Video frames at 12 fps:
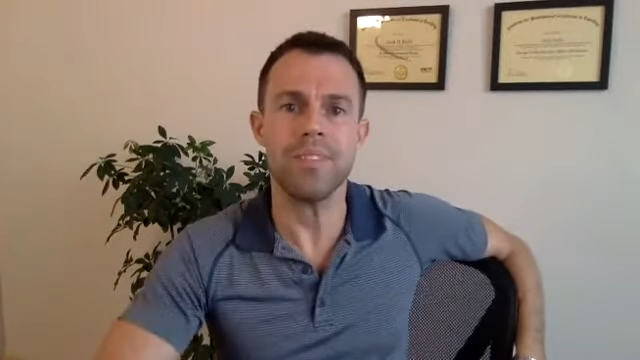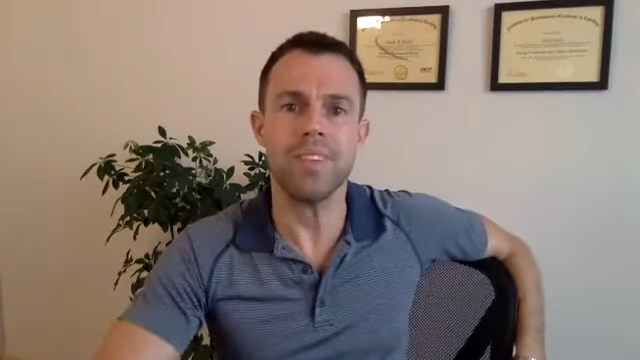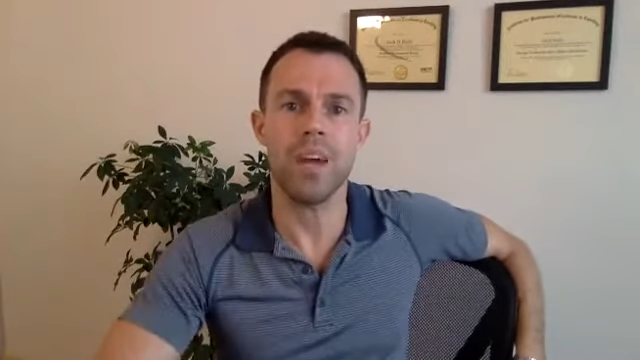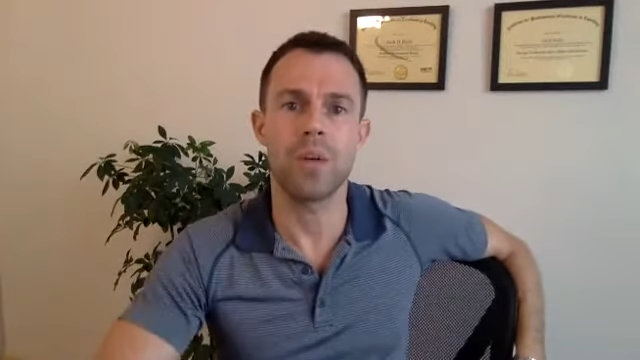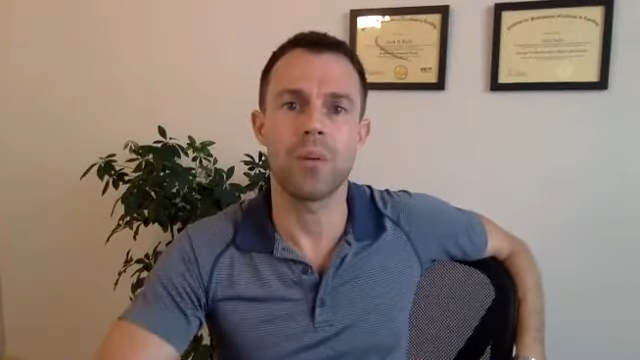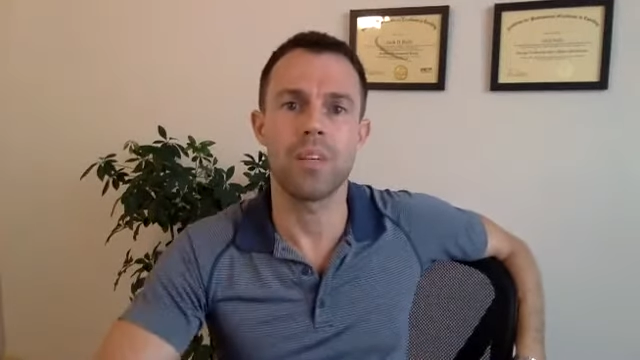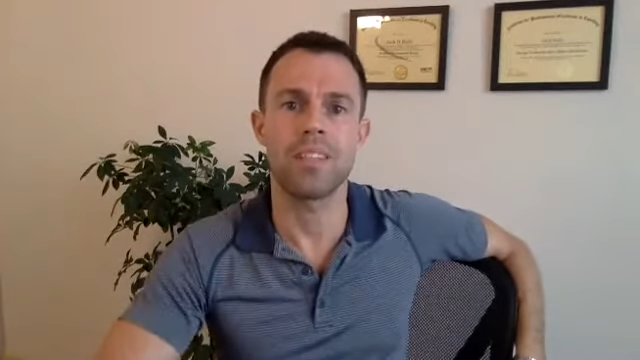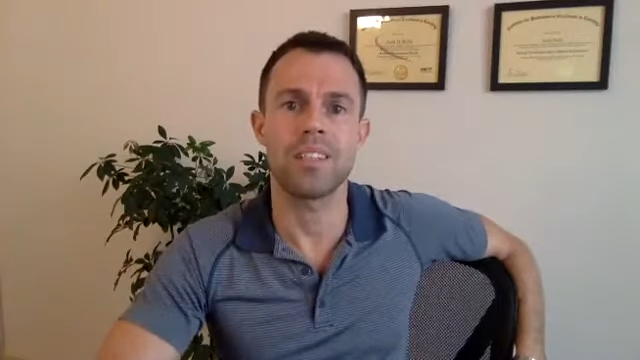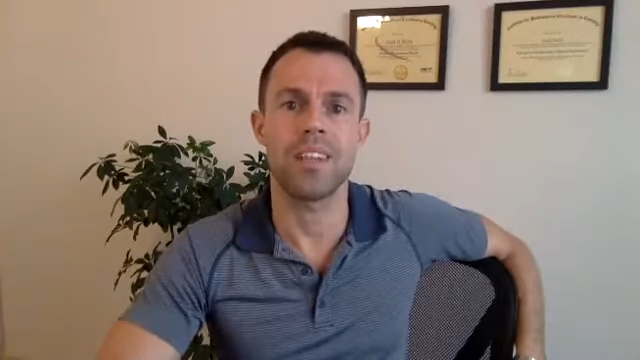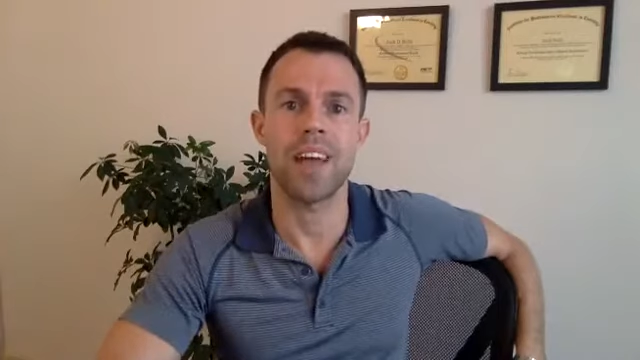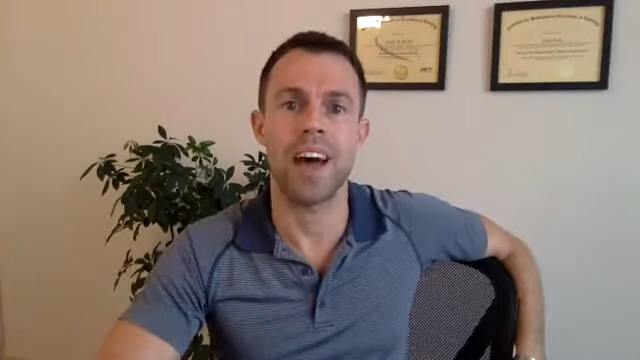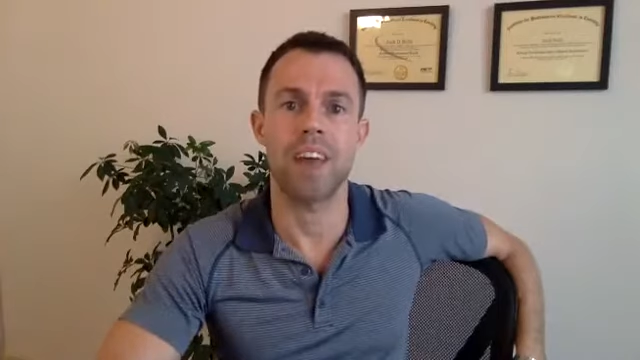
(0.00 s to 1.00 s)
I really didn't
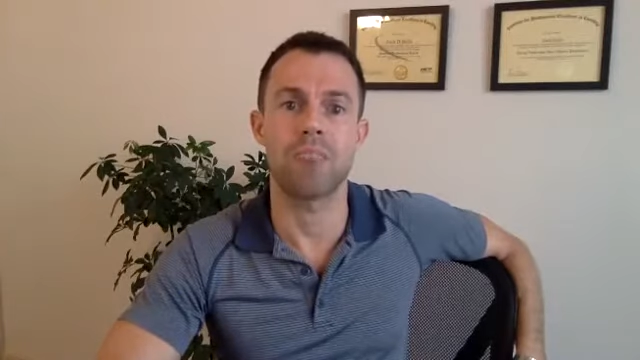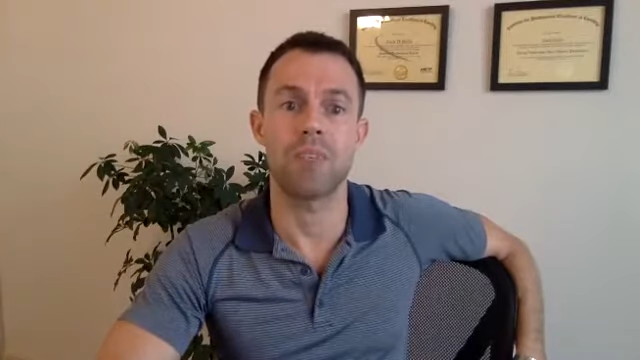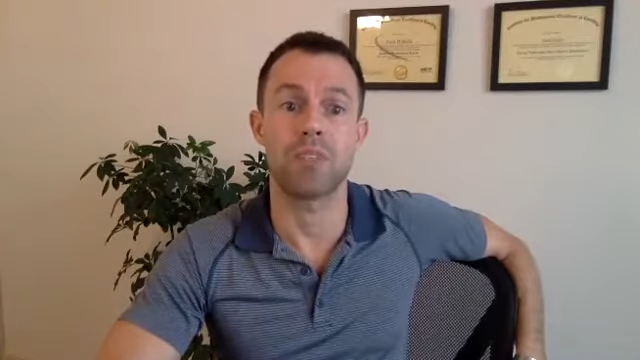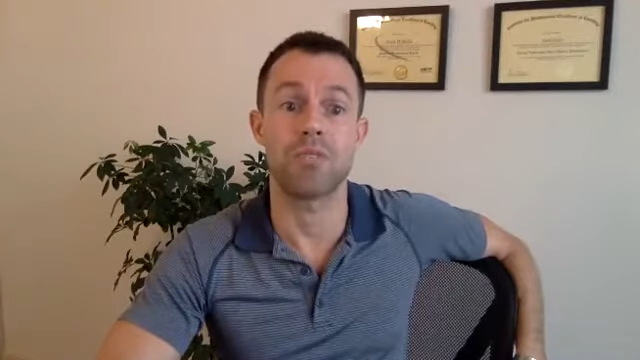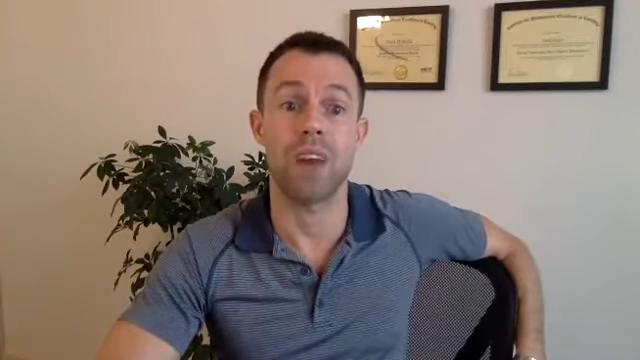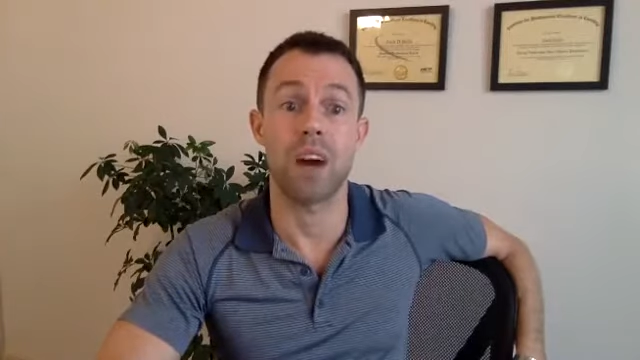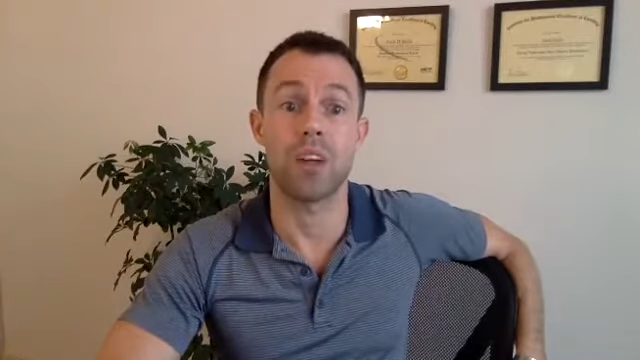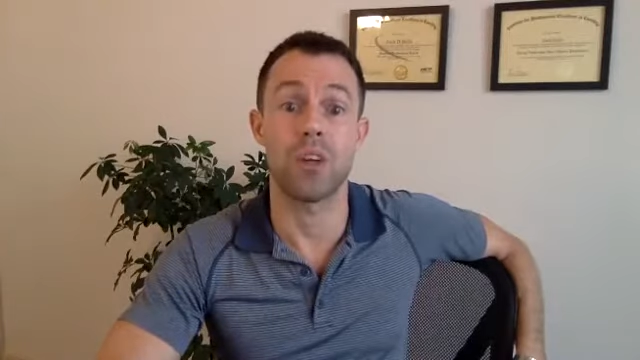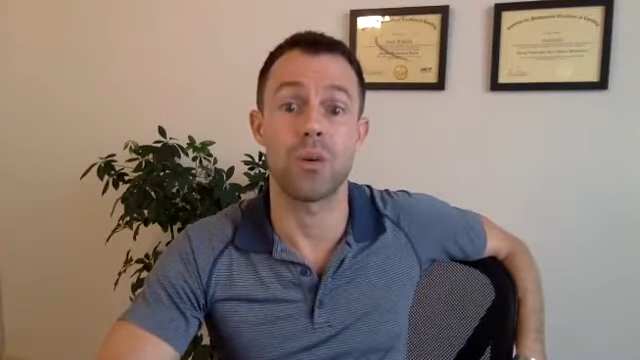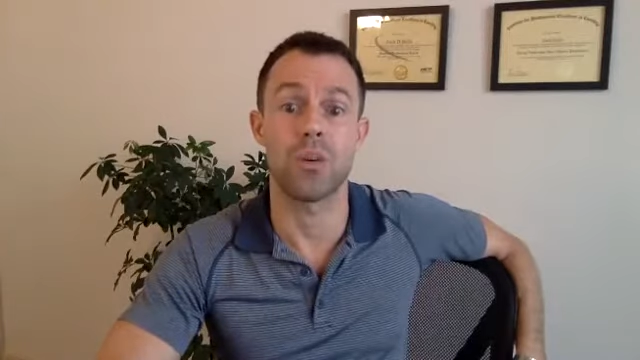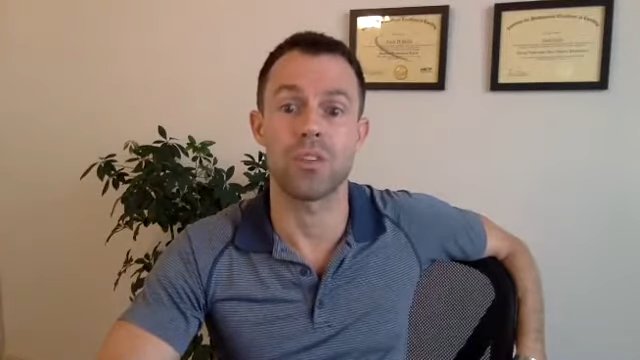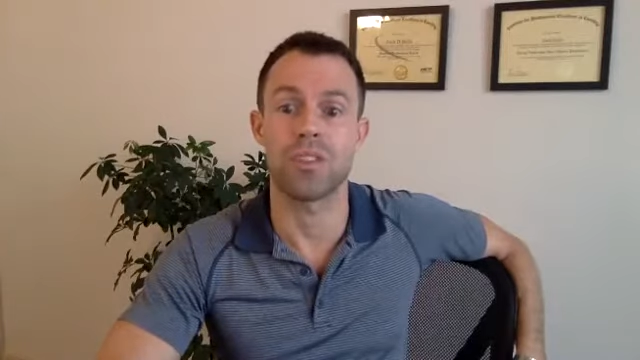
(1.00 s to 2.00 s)
have much value
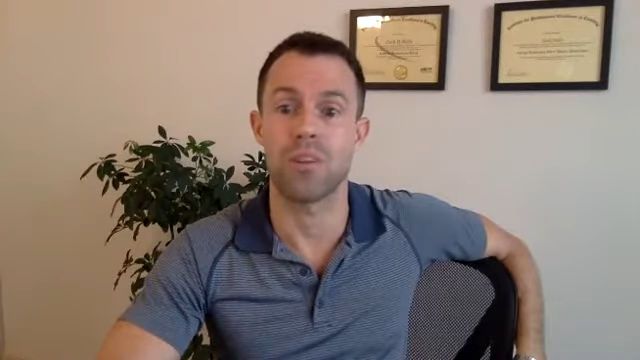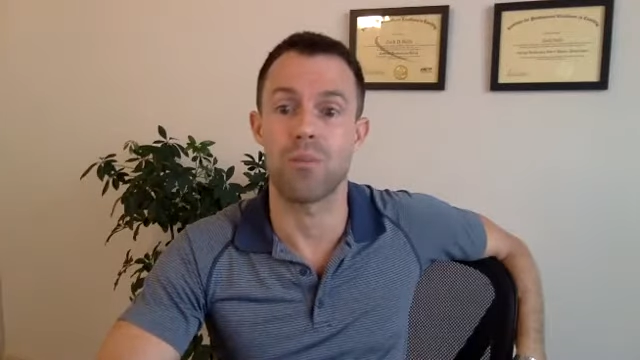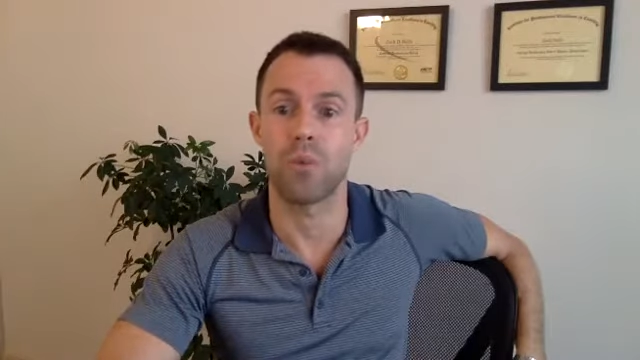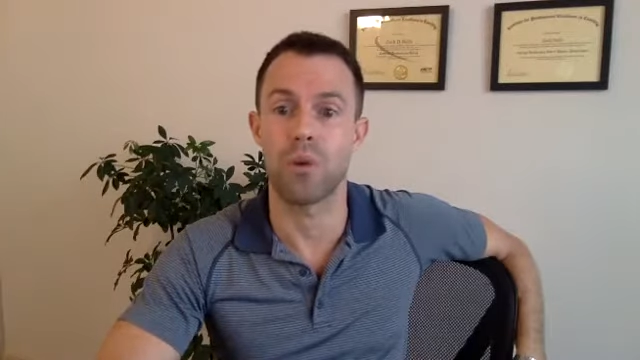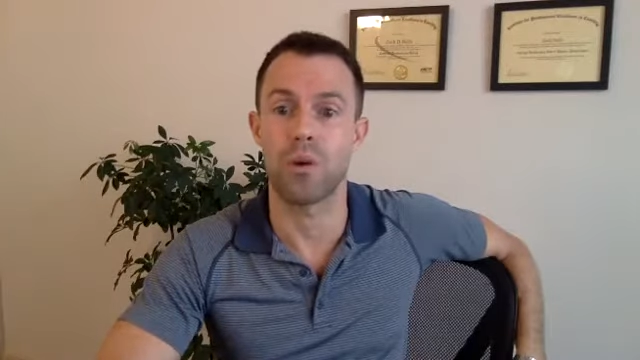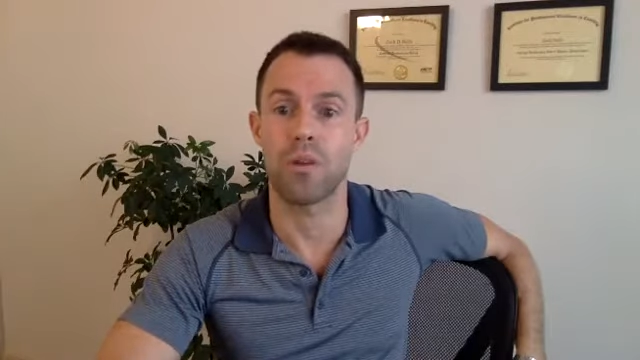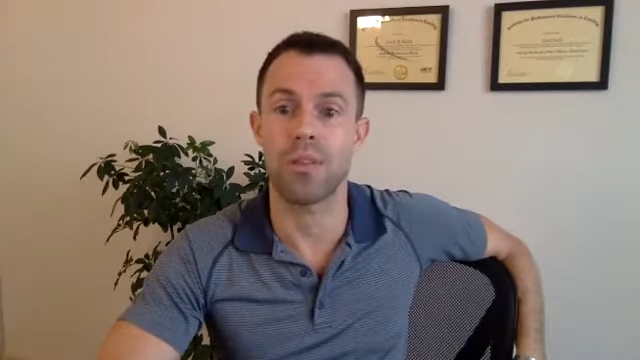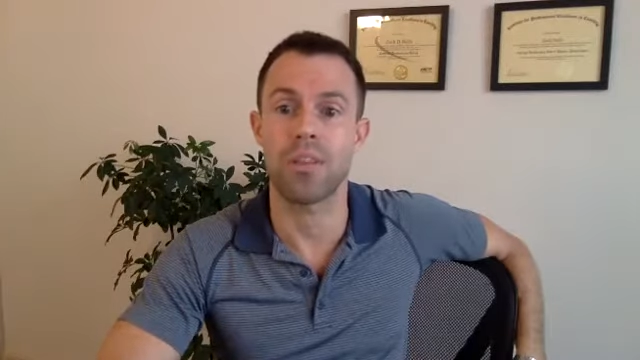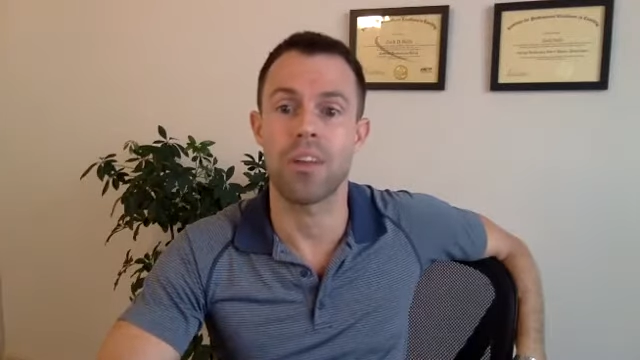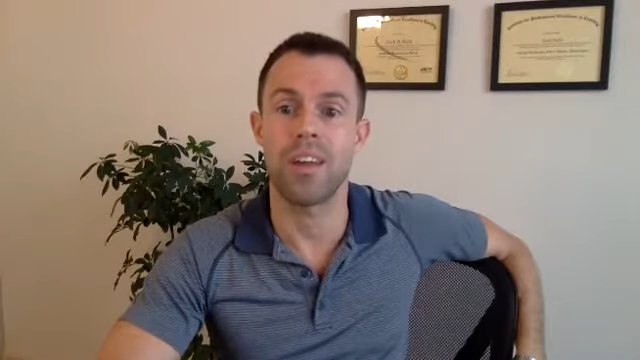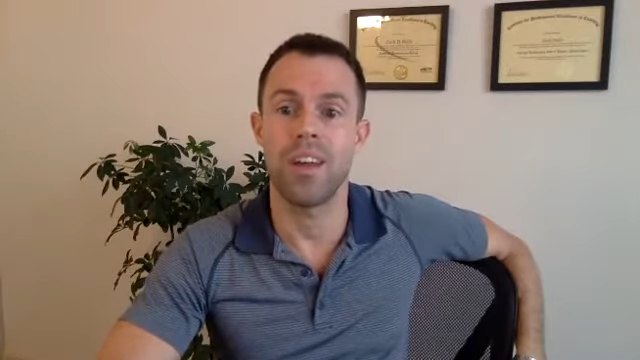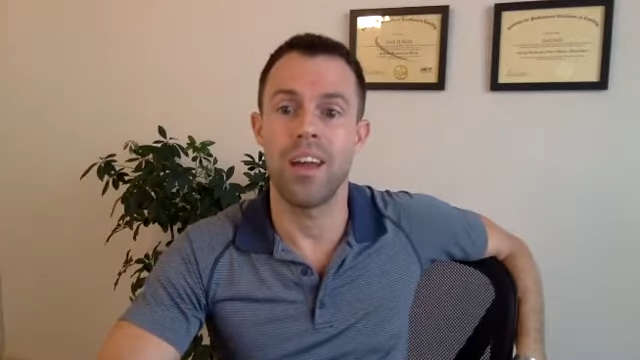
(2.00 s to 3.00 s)
or self-worth.
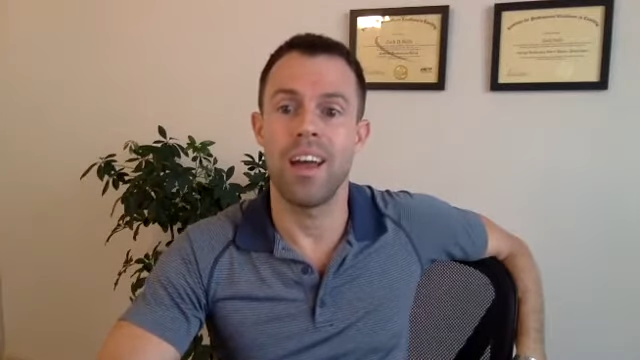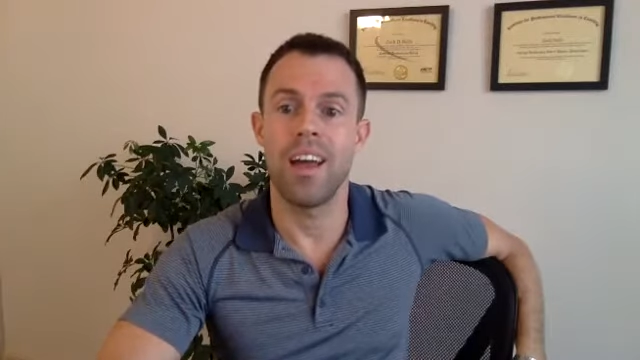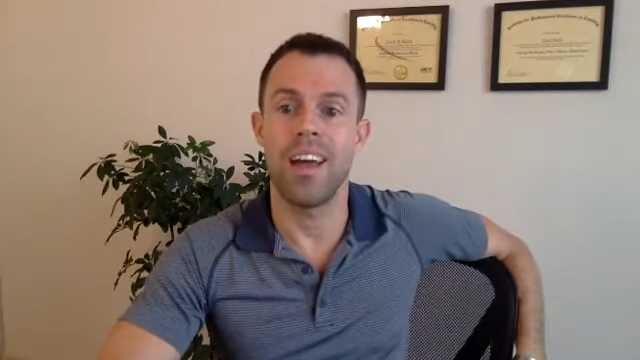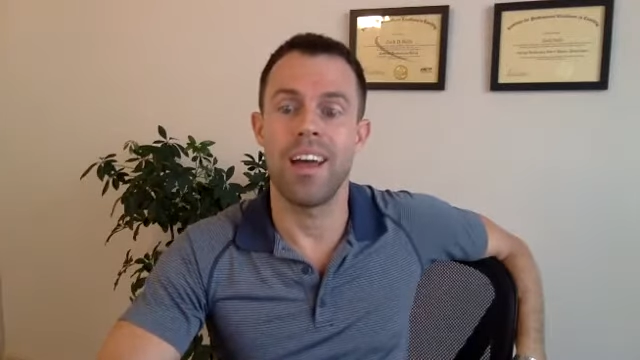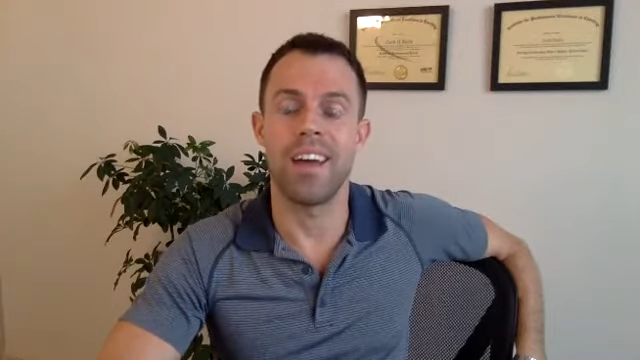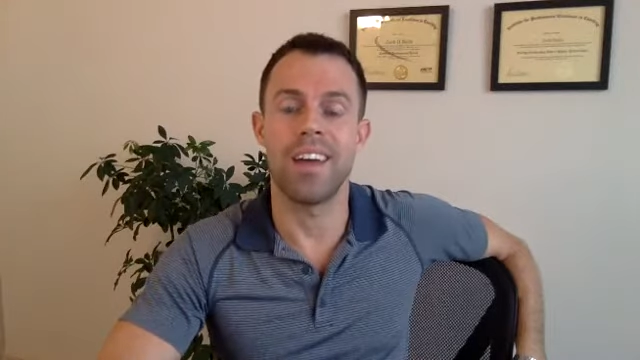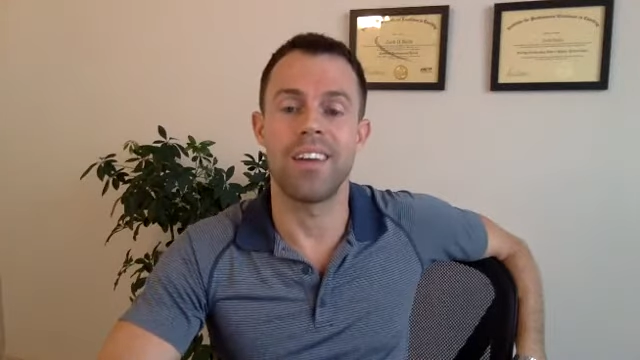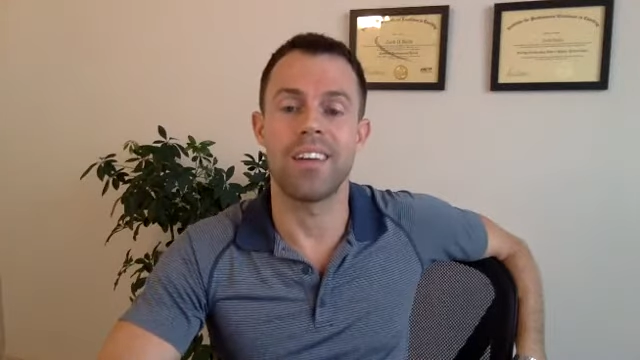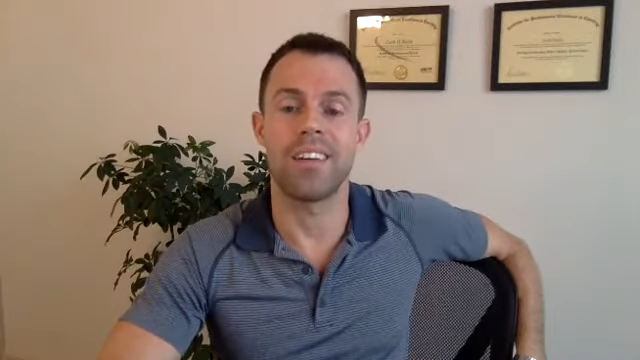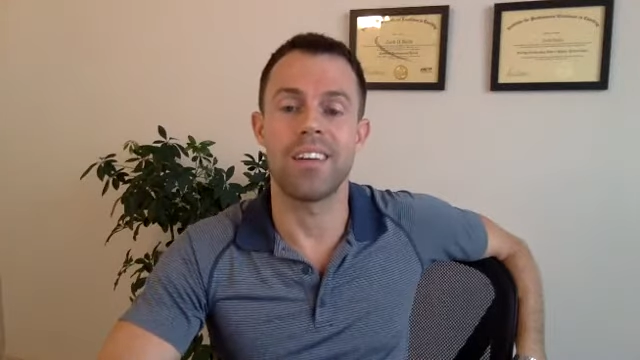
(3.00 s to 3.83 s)
And